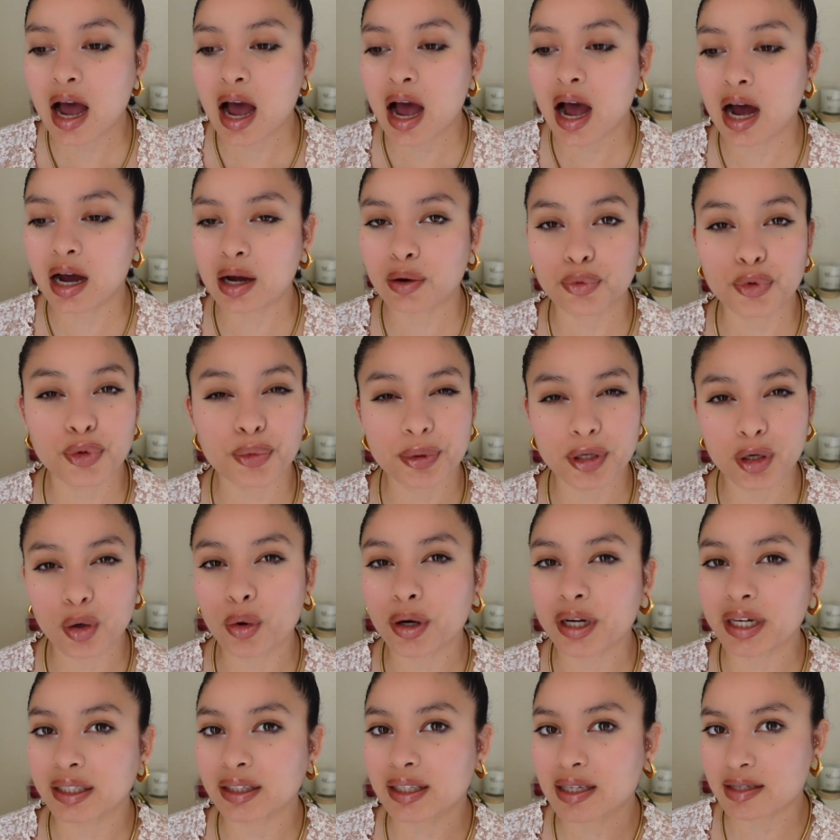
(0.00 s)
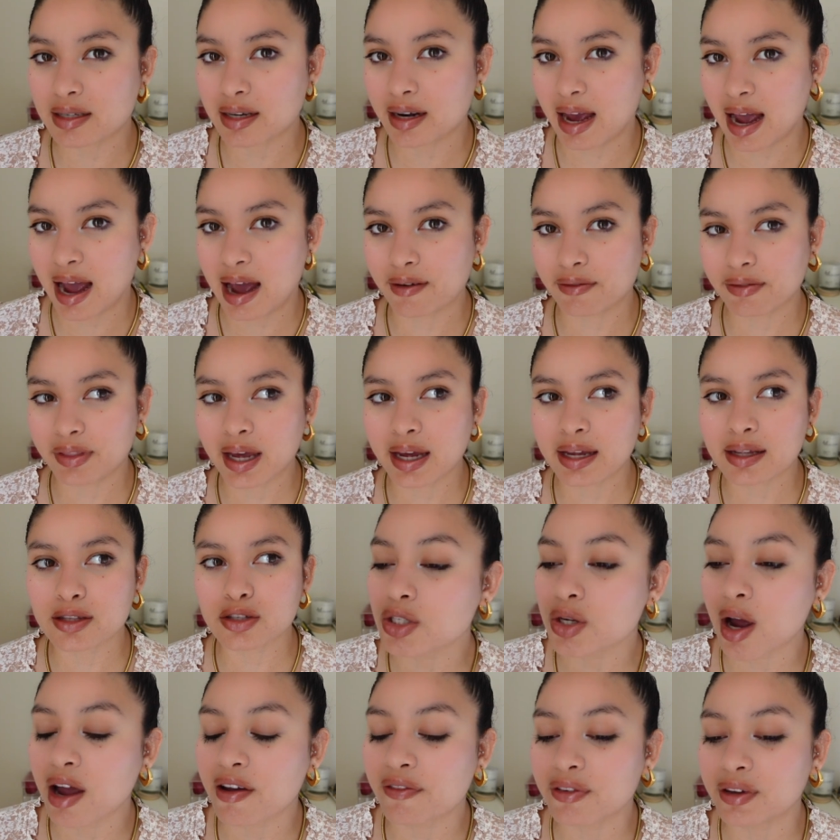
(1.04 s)
Ruby Orchid doesn't have that,
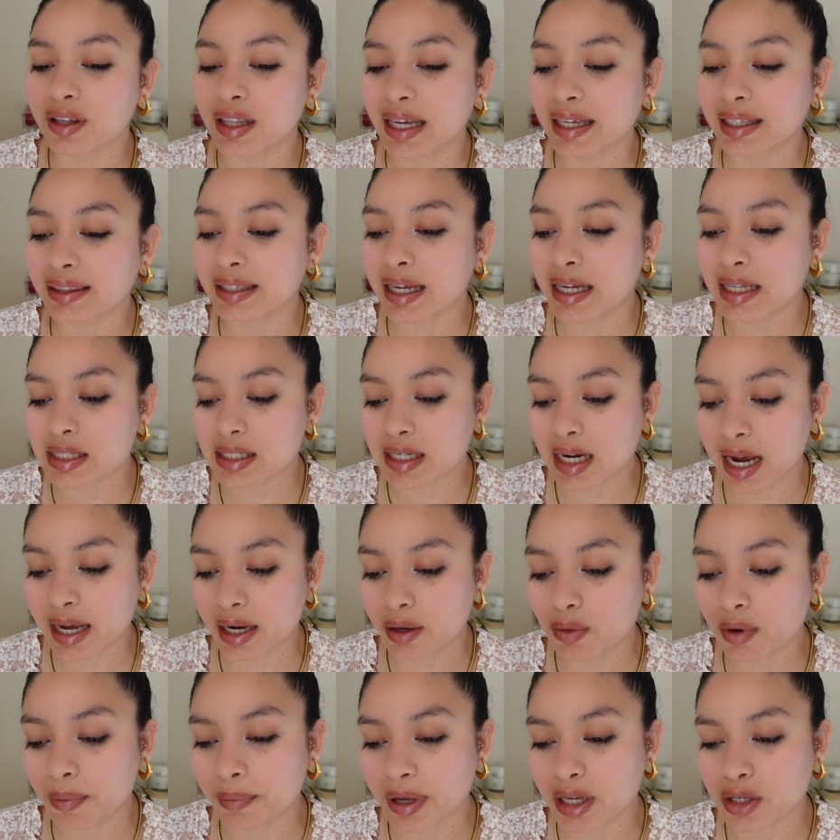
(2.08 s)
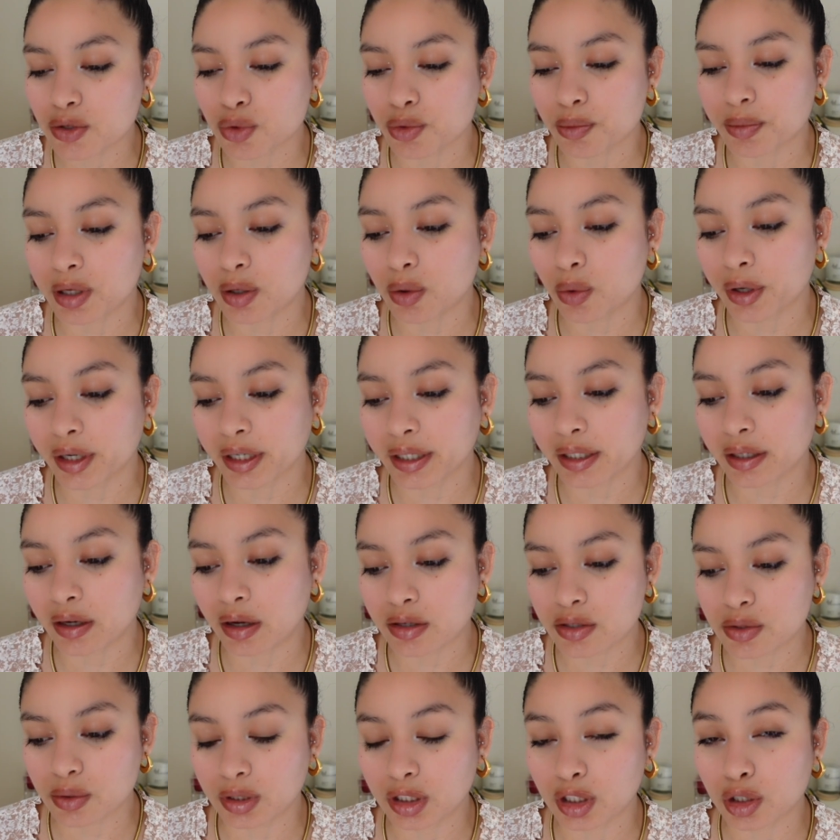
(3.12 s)
so I feel like that's kind of what makes Ruby Orchid
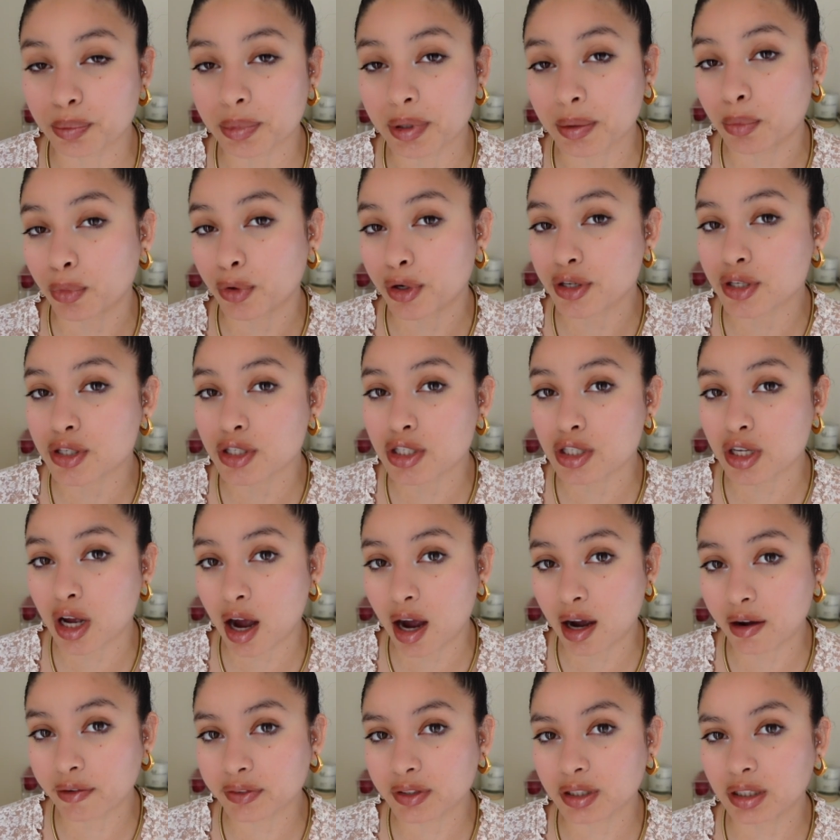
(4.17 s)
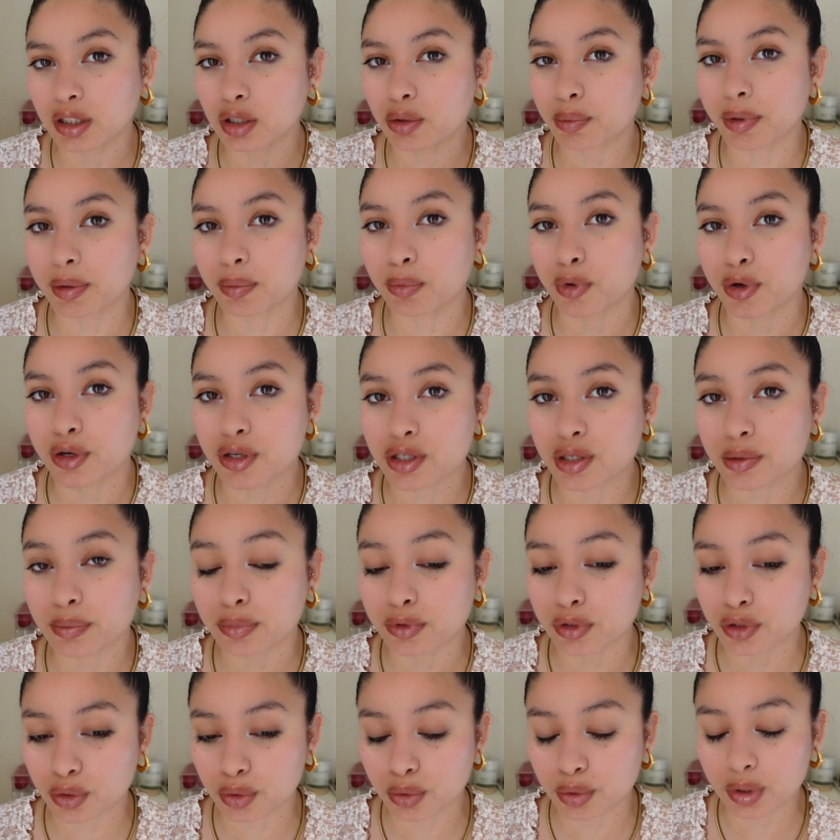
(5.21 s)
also a little bit more soft, a little bit more
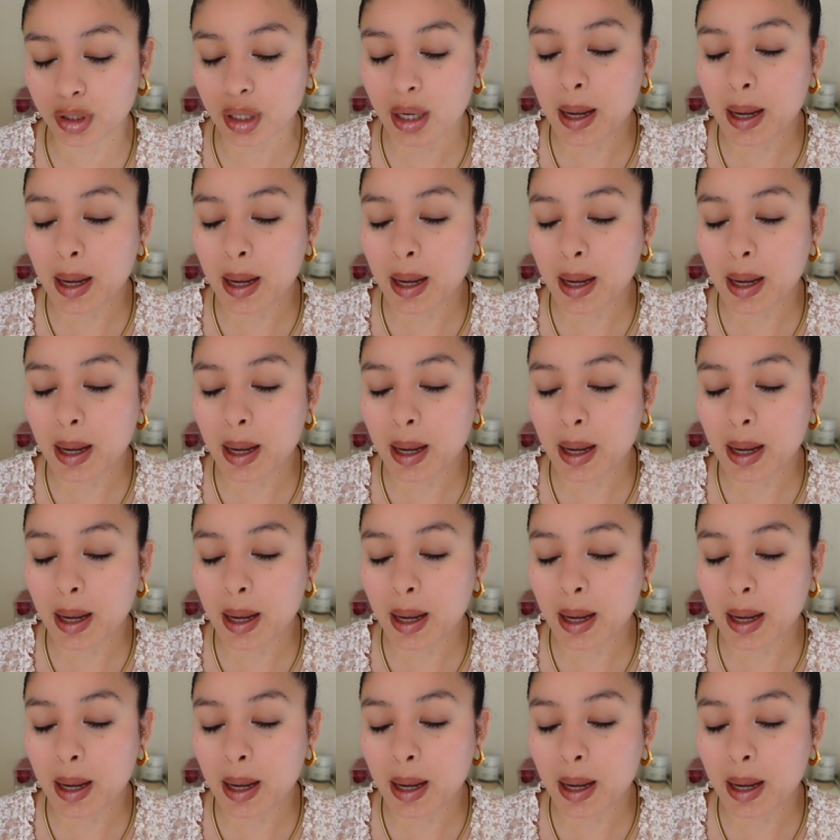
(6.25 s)
subdued.